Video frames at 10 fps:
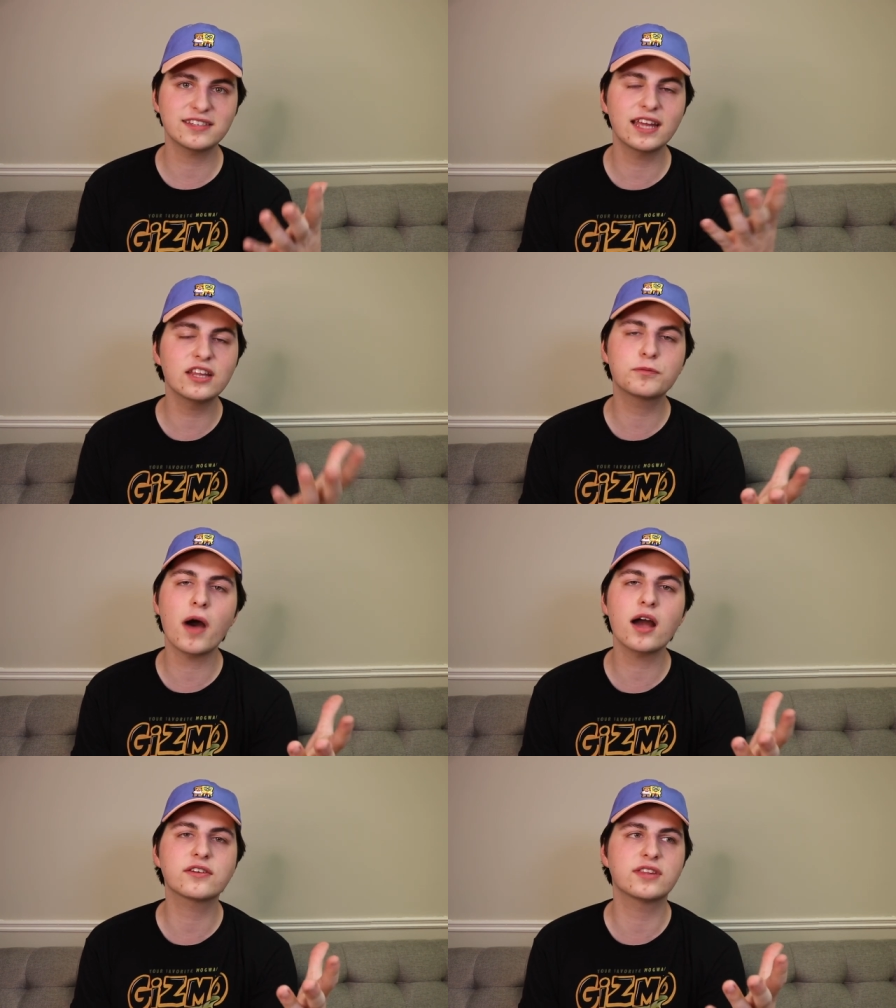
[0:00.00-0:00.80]
in this
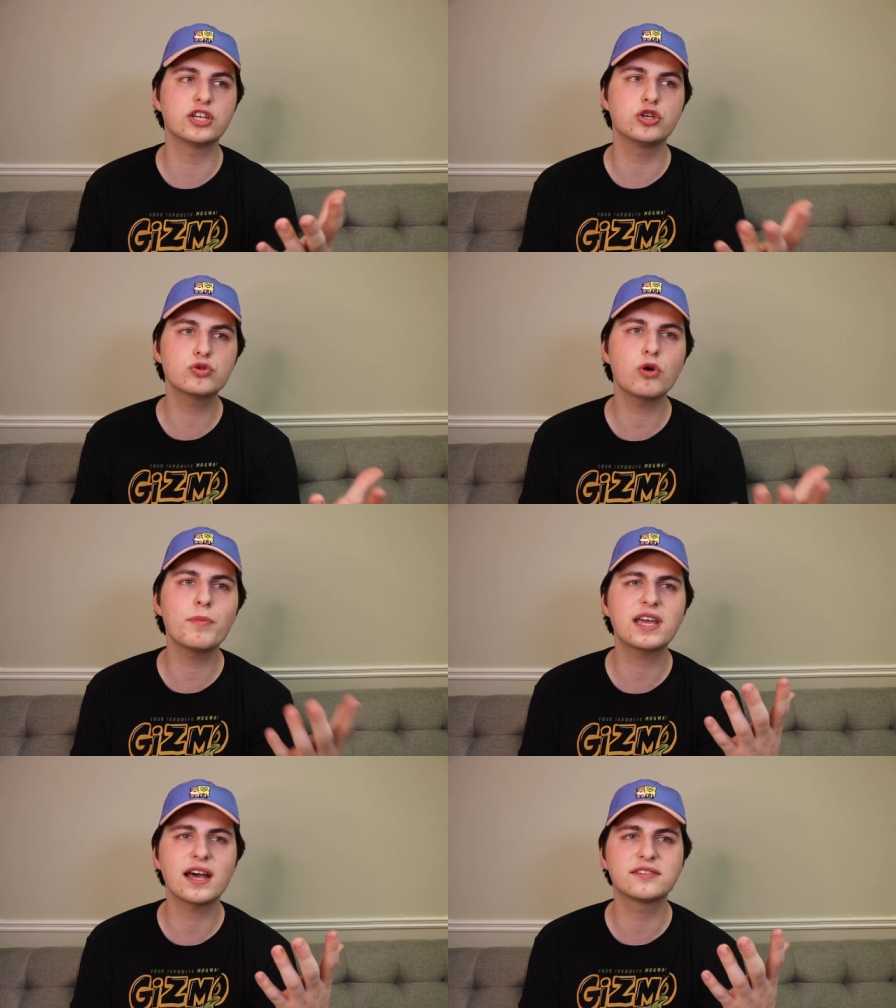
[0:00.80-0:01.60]
box than usual
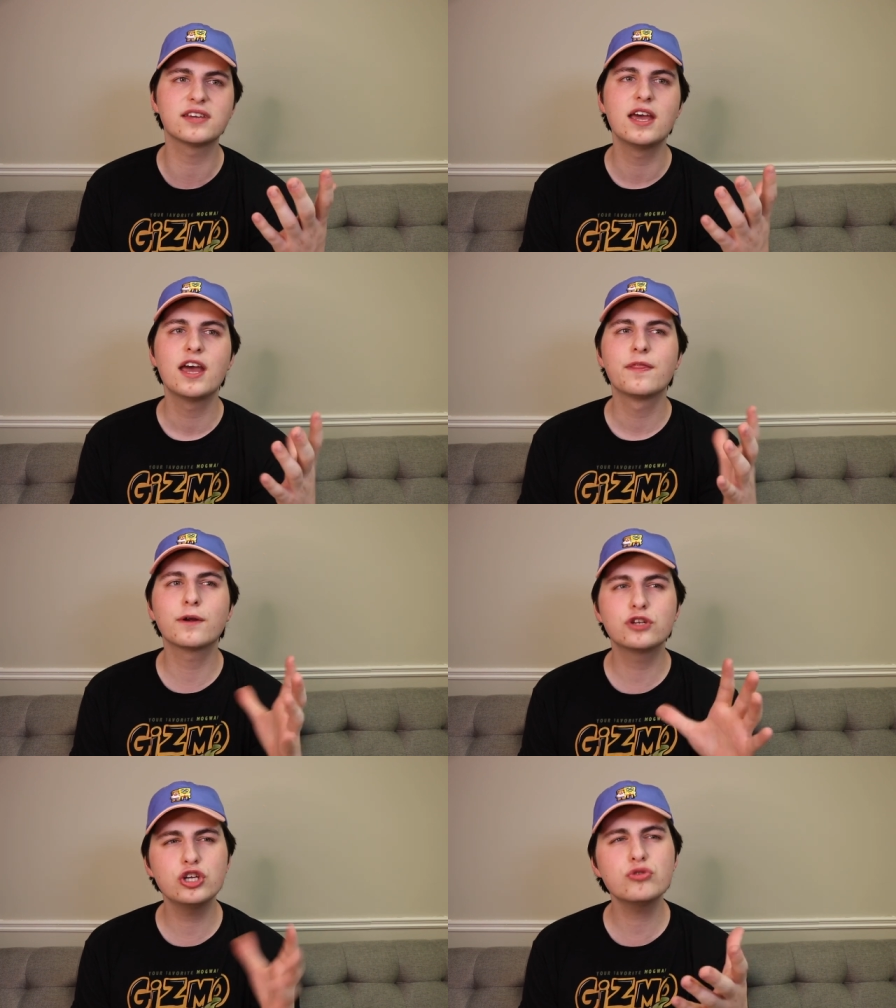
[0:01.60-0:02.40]
because
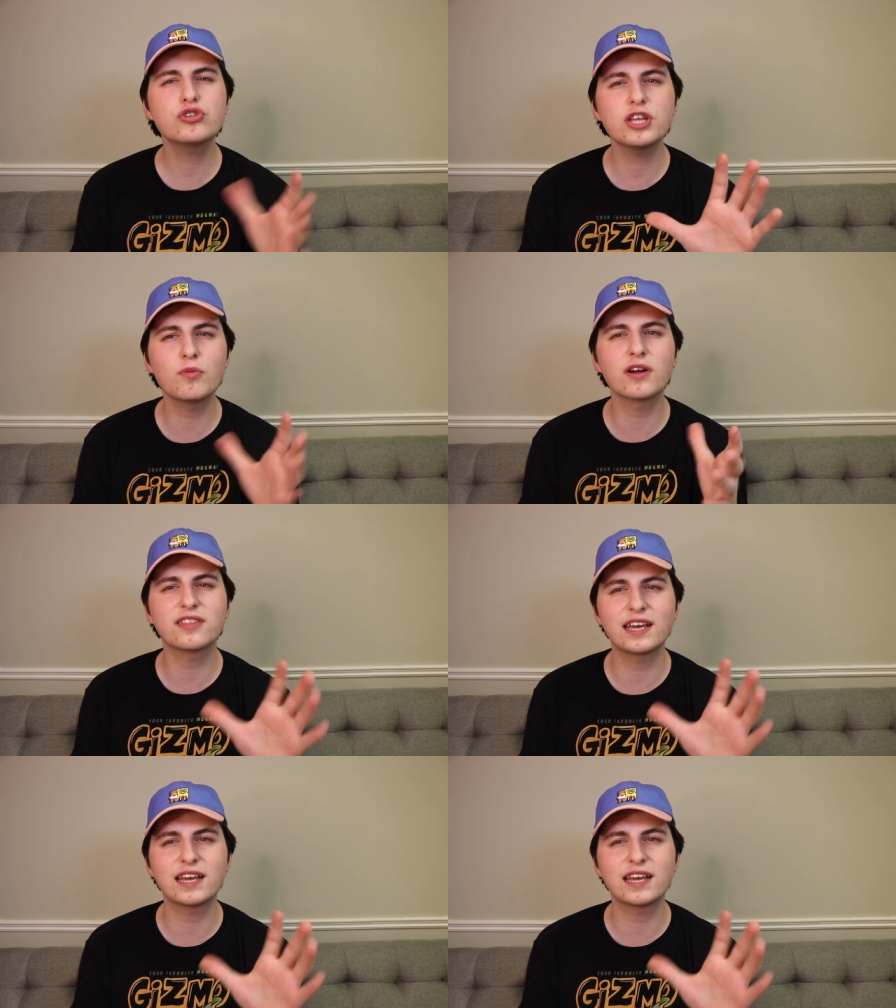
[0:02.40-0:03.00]
they're usually worth,